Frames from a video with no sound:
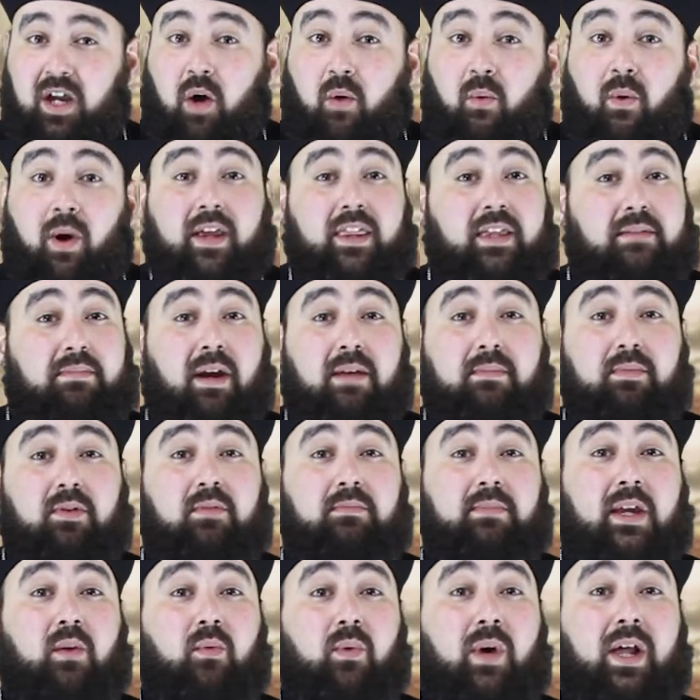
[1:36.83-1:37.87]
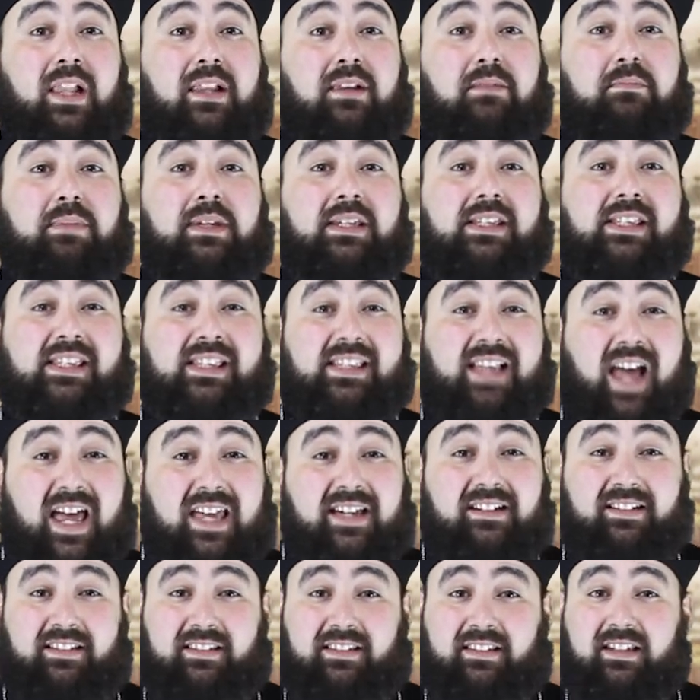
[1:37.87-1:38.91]
While the Bible may well be
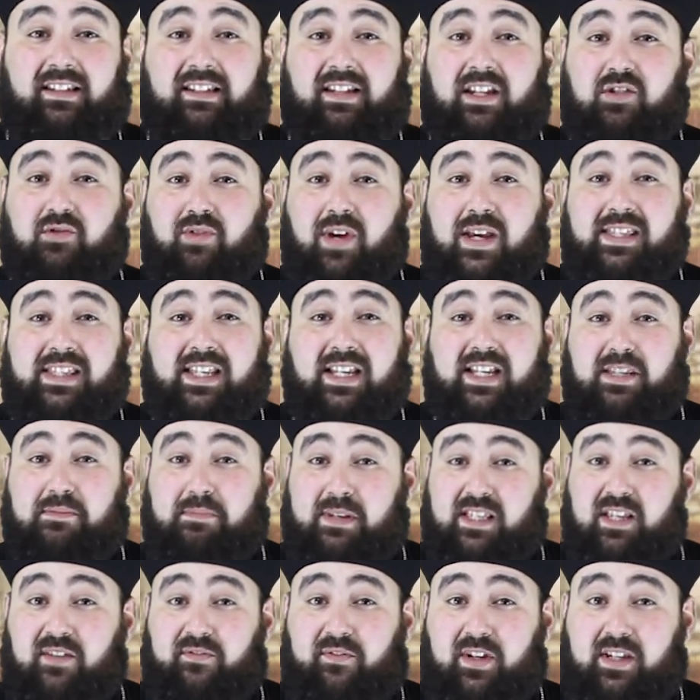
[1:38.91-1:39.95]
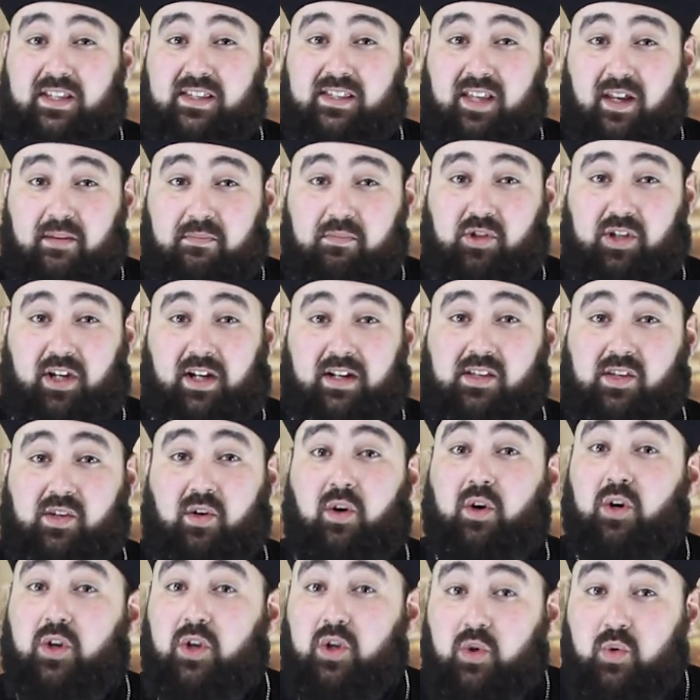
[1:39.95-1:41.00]
silent in addressing specific subjects
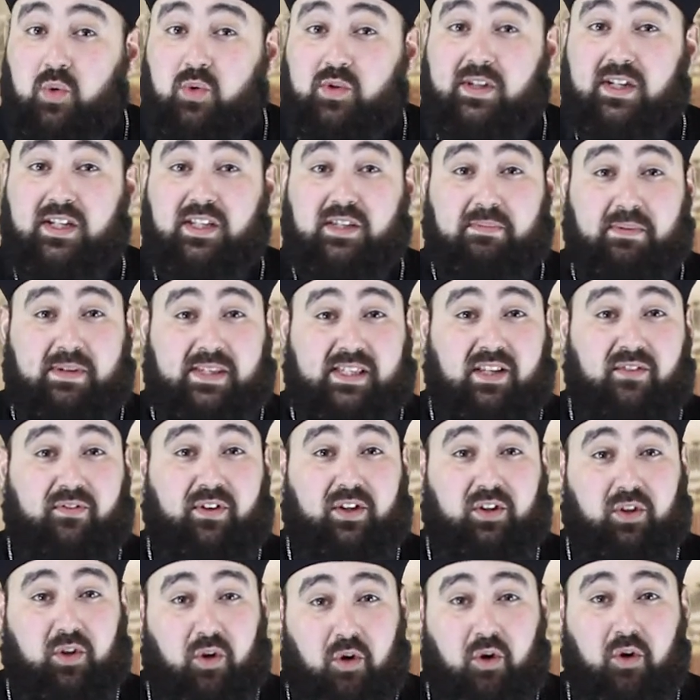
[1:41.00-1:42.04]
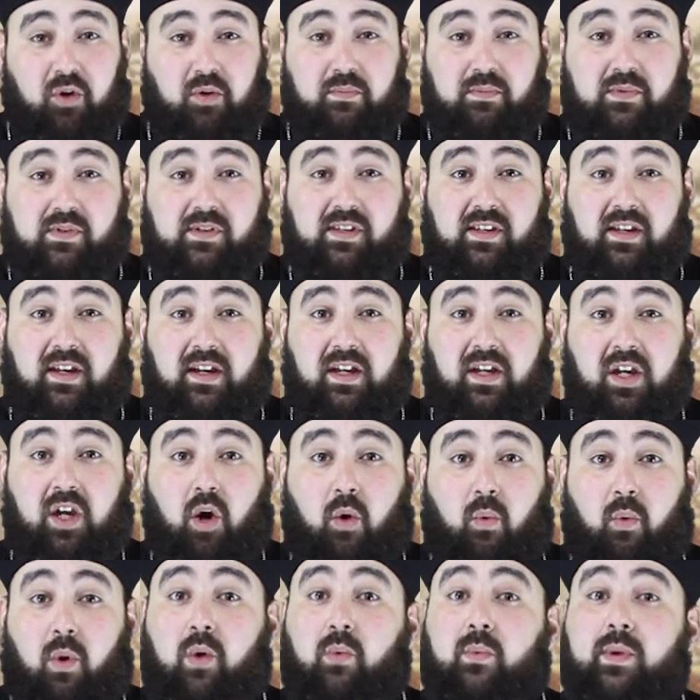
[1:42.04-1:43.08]
or using specific terms,
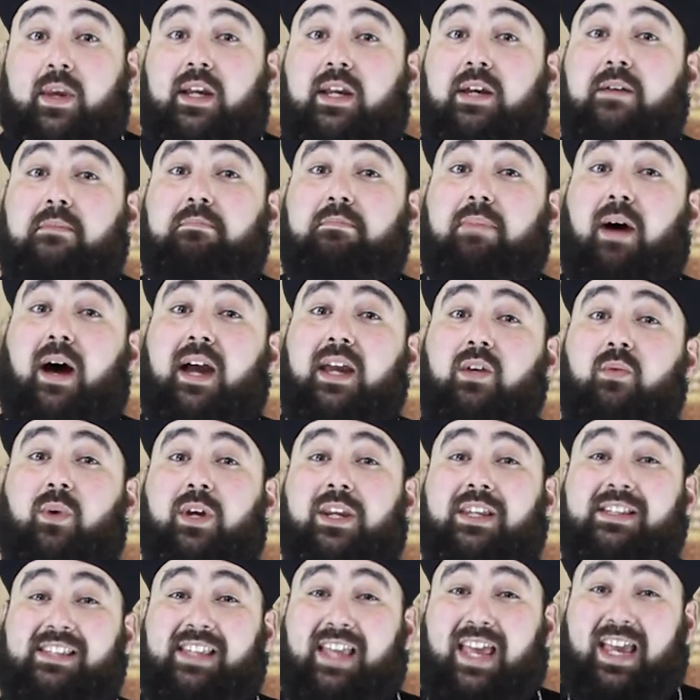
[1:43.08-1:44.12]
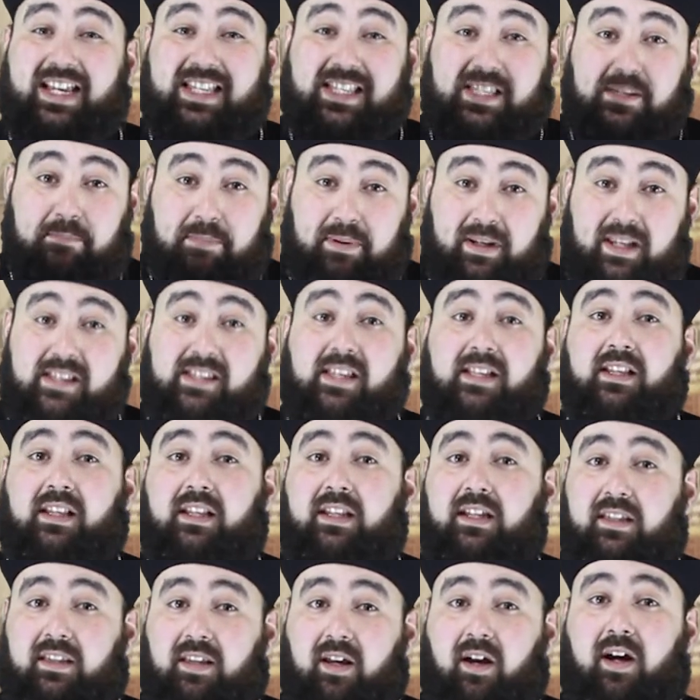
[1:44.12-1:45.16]
when we combine what is
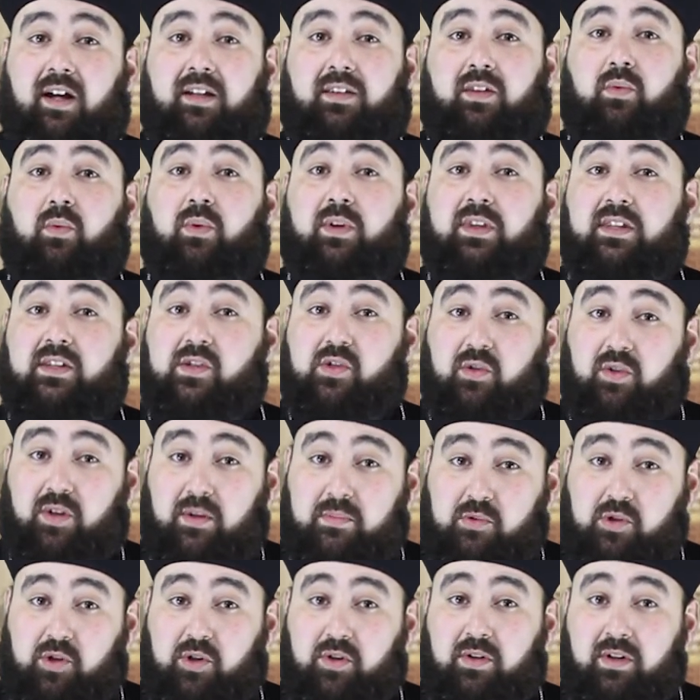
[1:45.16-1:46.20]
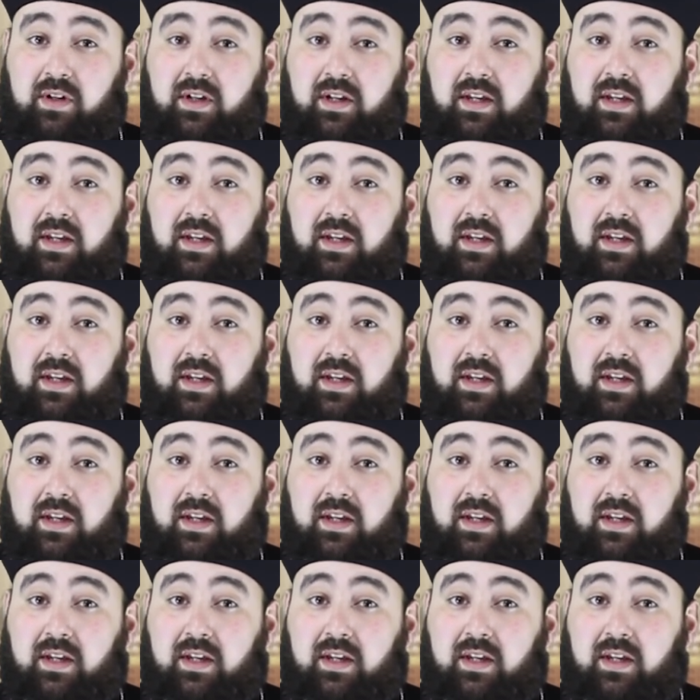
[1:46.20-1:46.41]
explicitly taught within Scripture,